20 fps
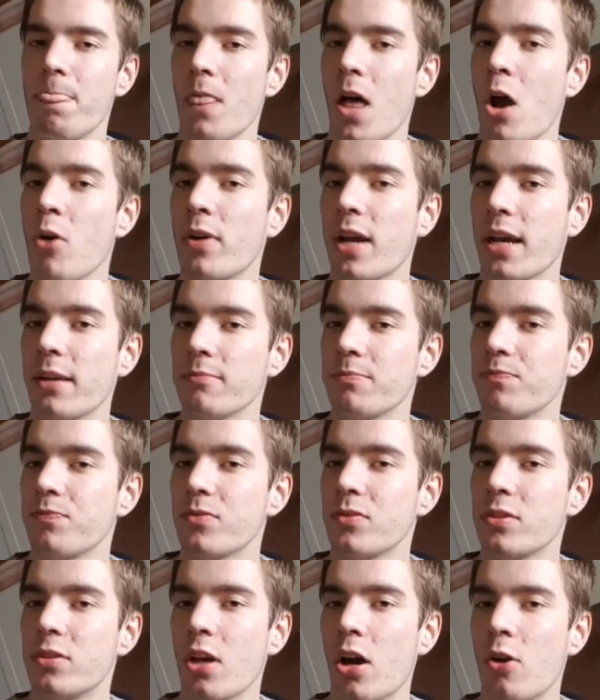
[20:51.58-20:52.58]
okay,
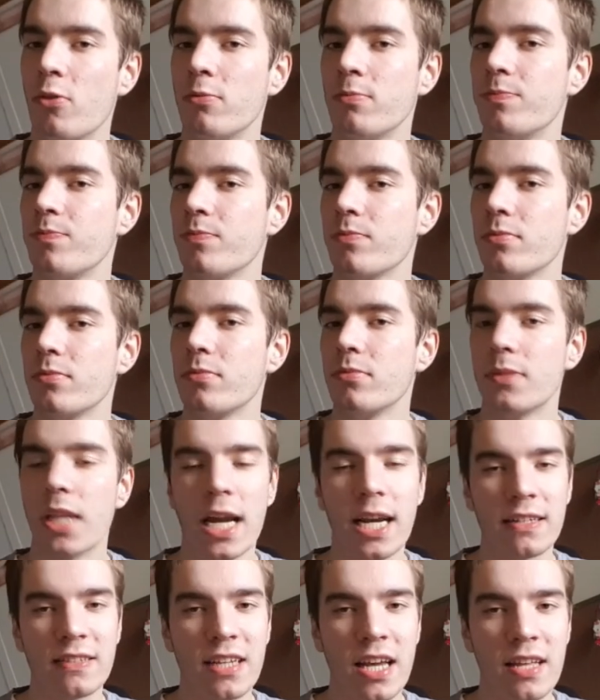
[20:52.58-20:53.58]
so,
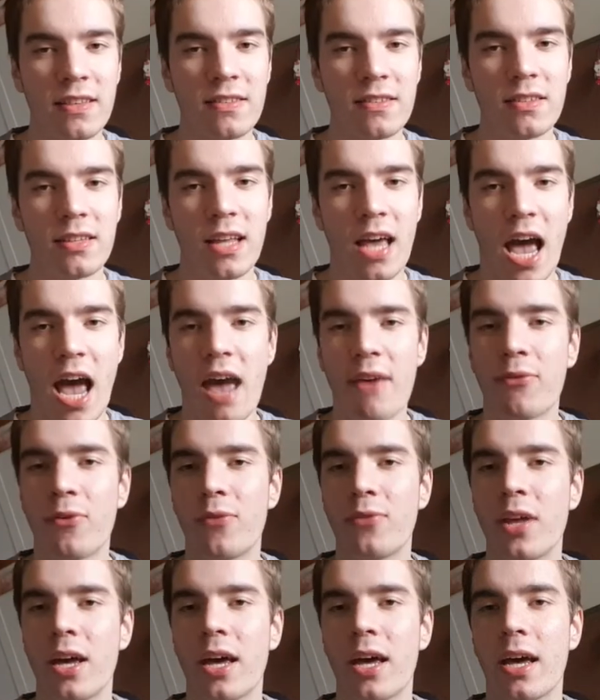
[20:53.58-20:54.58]
like I said, the half
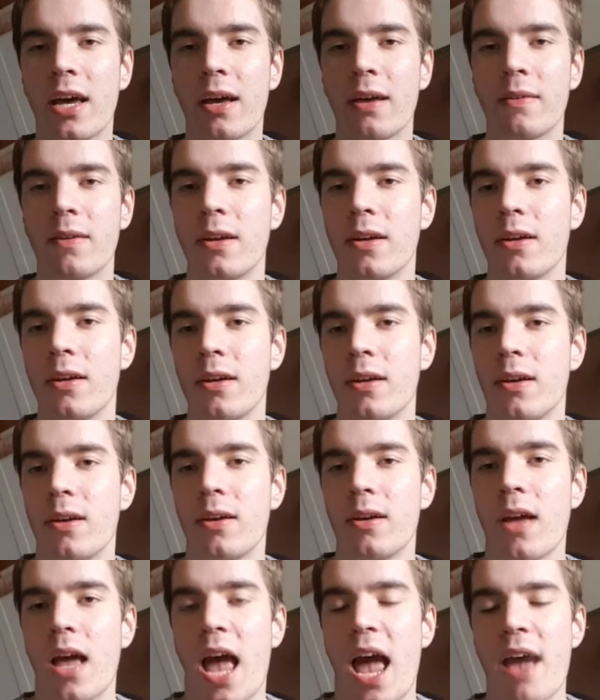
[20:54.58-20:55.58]
of the
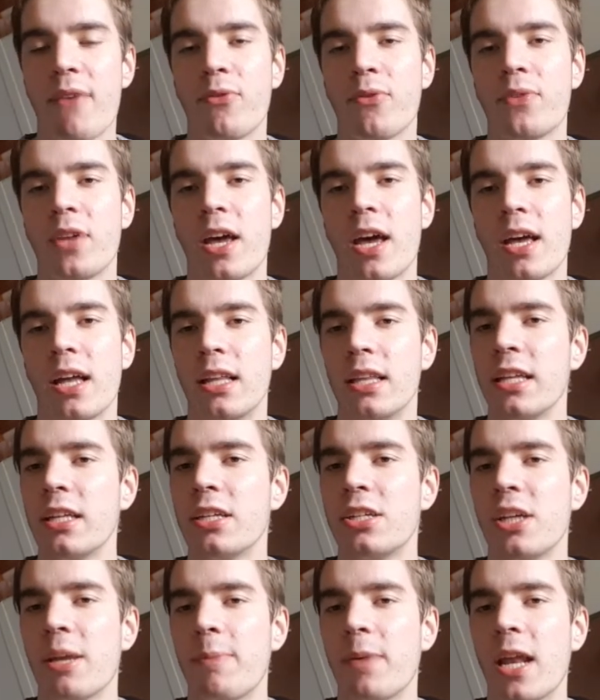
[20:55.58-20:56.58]

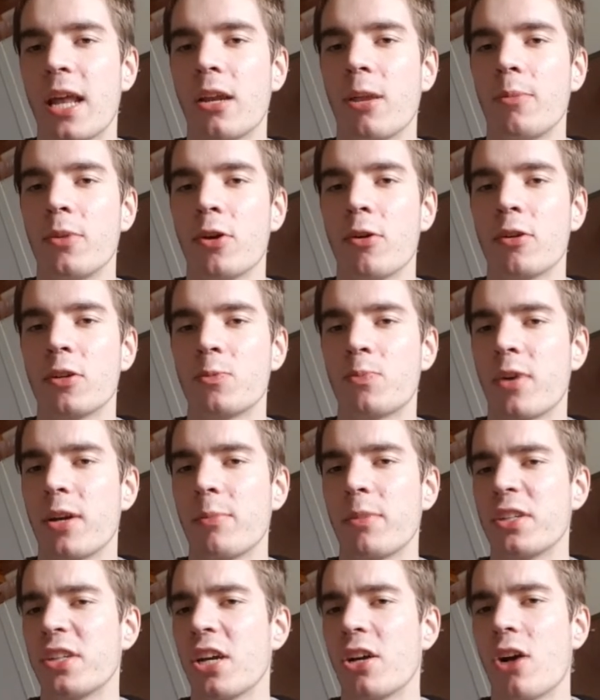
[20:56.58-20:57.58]
leadership in NWO is
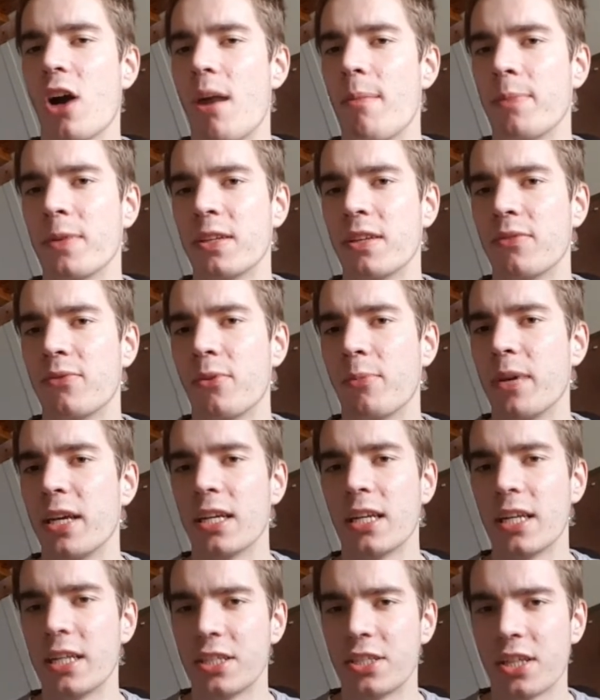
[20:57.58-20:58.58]
pretty much incompetent for
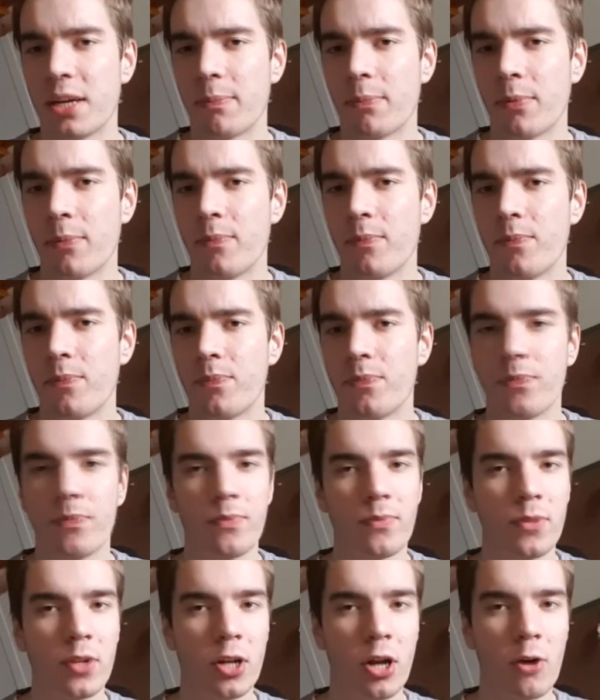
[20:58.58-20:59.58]
being leadership.
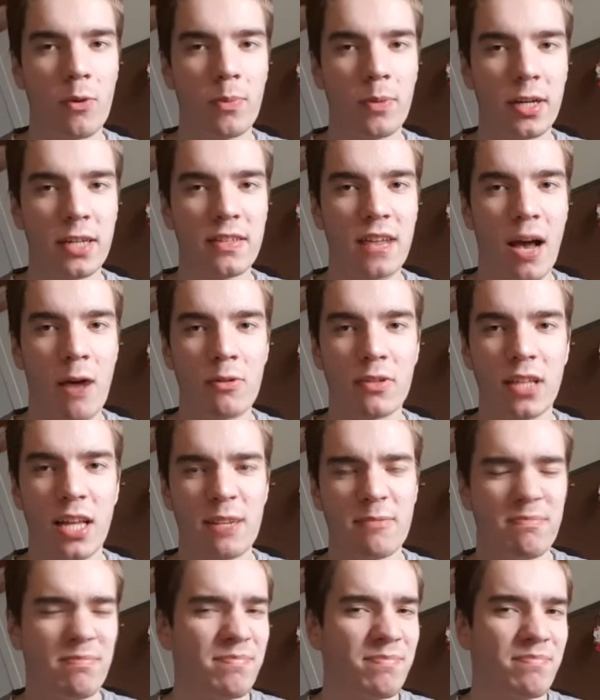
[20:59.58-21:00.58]
You know, because I was
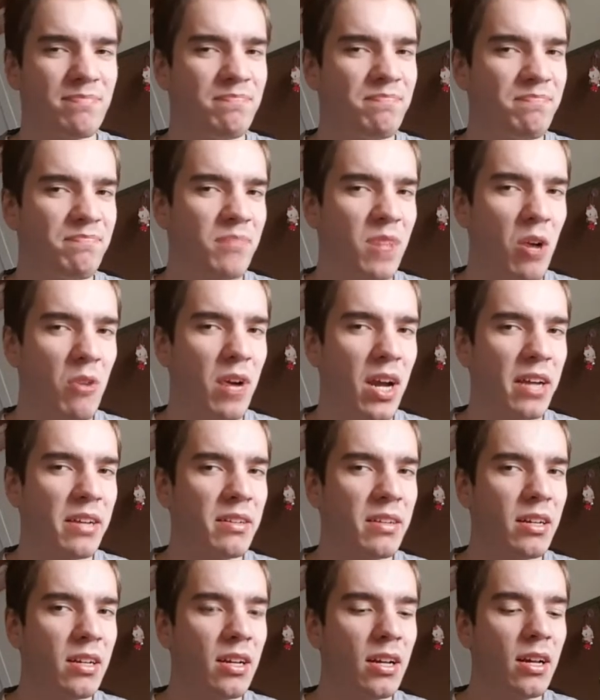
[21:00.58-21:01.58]
like,
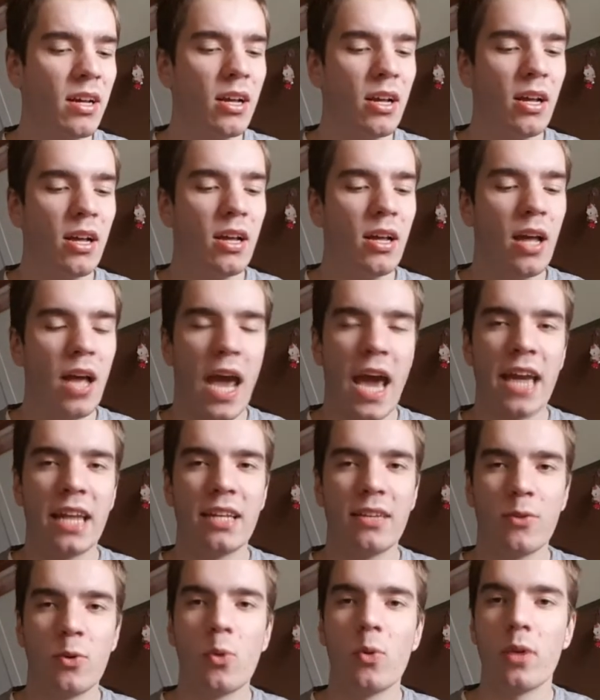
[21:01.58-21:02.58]
okay.
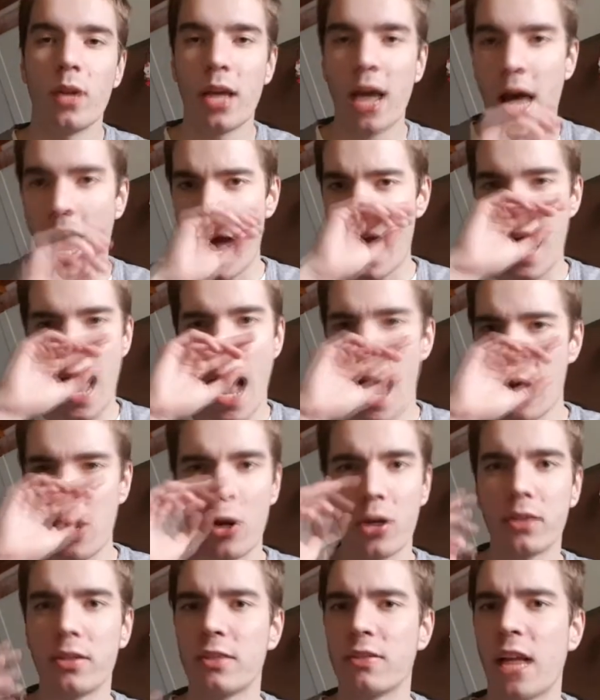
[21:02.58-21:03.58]
And I
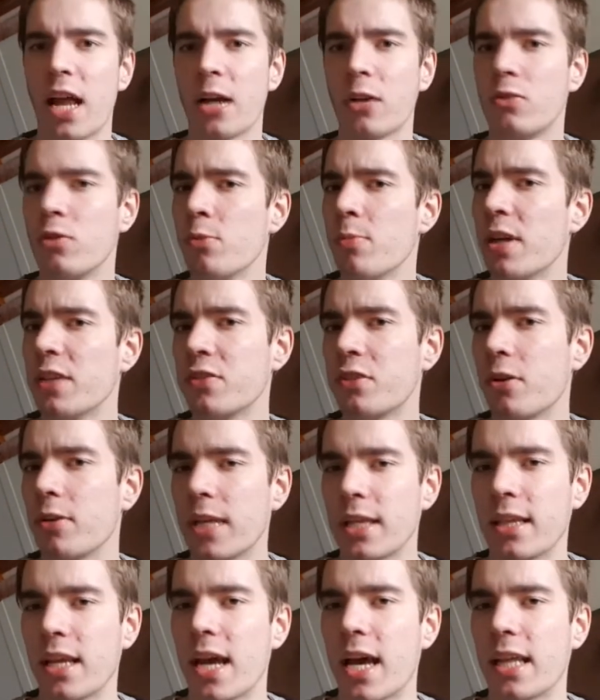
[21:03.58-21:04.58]
heard this like 2 months ago
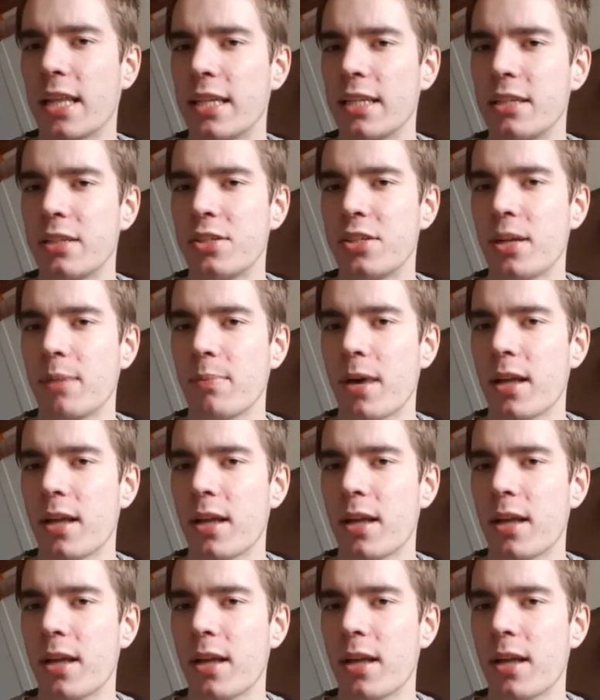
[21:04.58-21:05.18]
that they had leadership.